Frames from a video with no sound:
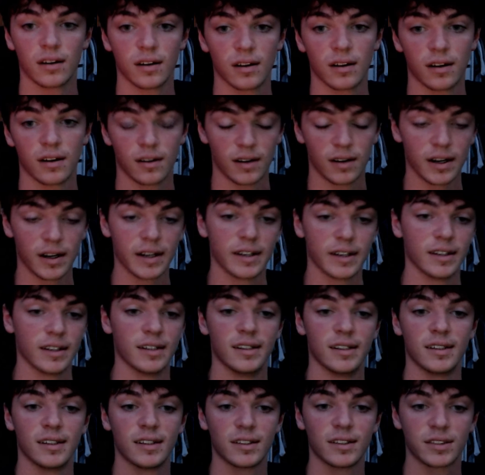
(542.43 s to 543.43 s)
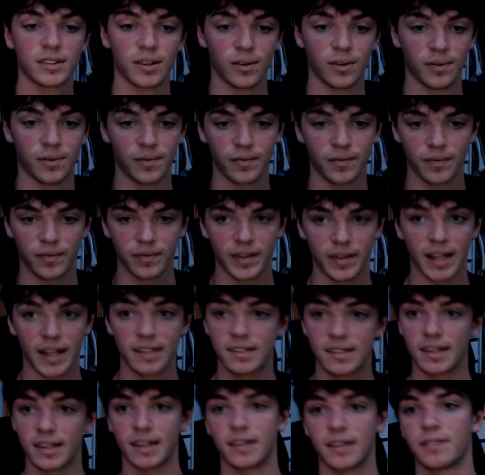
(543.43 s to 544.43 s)
All right, so
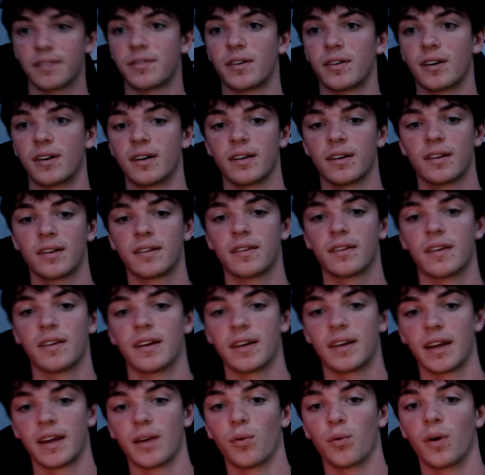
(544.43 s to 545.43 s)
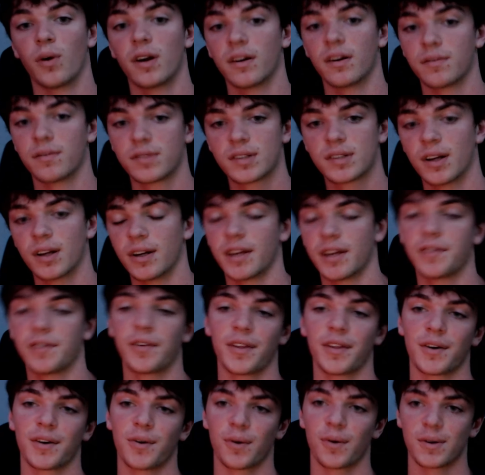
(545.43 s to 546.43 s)
that's it for the day one of studying for
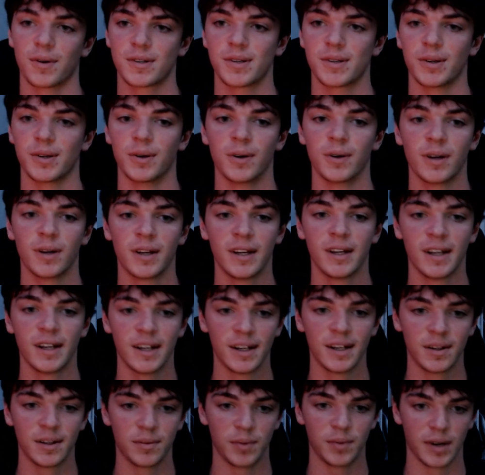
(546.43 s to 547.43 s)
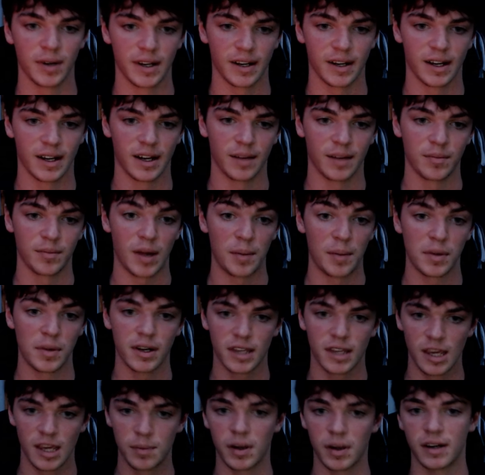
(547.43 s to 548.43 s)
the Core 2. But I'm gonna
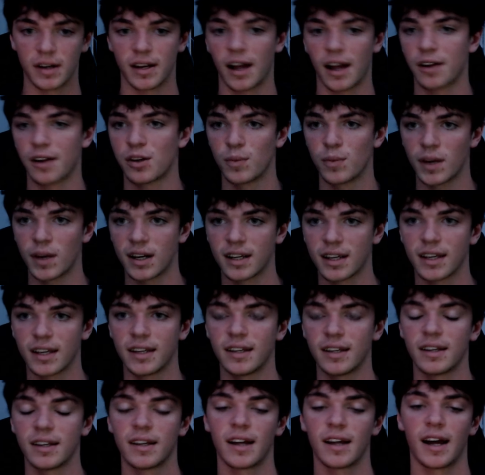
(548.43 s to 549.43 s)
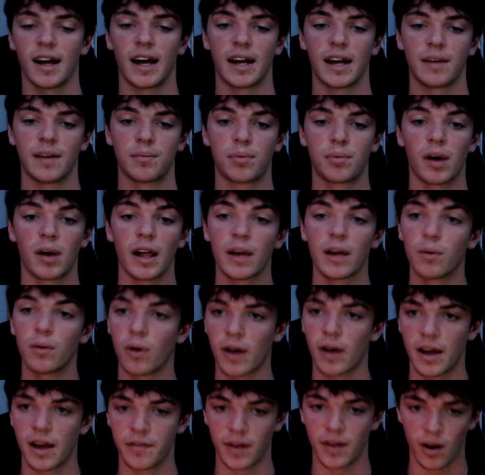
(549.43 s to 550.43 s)
keep on documenting it. I probably
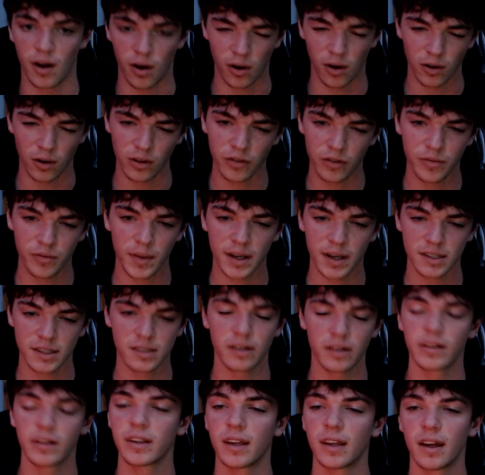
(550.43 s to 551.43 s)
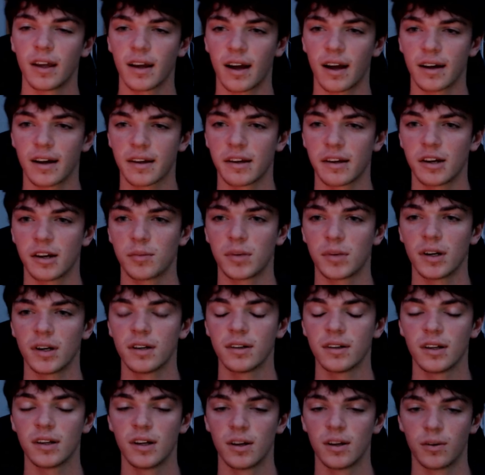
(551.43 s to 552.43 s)
won't have all of my studying on
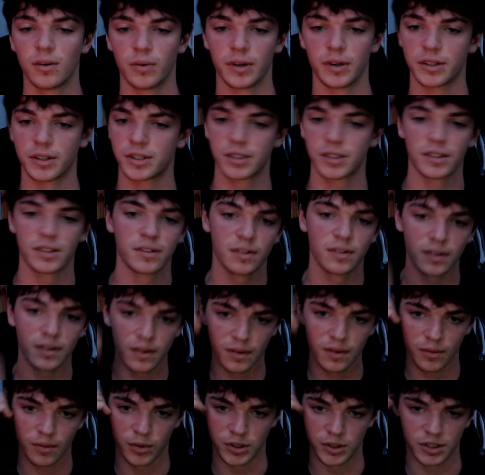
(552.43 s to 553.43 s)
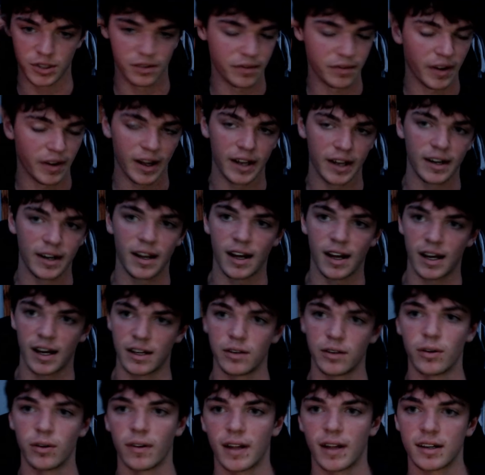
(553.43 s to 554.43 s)
camera, which is fine. I
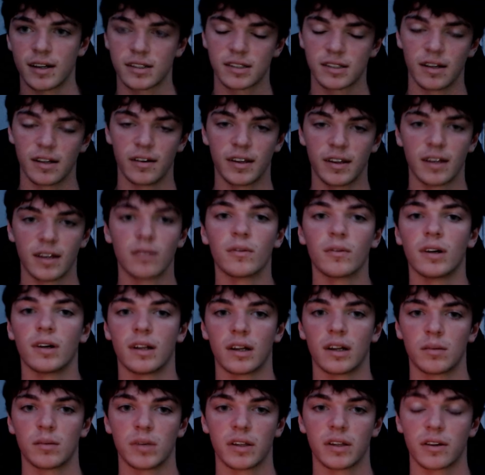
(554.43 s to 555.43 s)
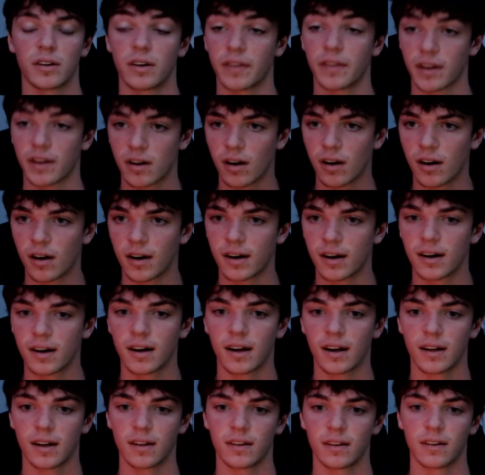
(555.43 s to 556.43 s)
do a lot of studying while I'm either in the car.
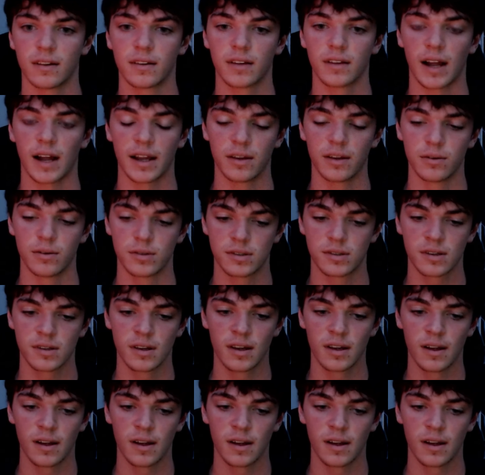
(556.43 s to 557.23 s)
I use